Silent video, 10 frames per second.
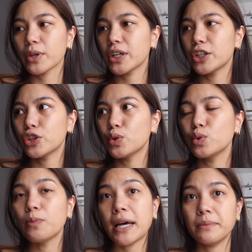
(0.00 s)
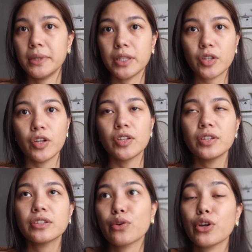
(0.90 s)
we're gonna do
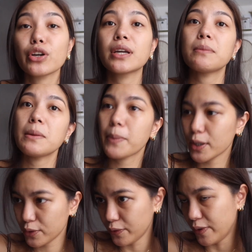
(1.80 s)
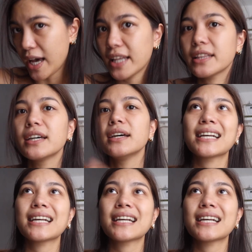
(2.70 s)
badminton. So, you're gonna be part of that.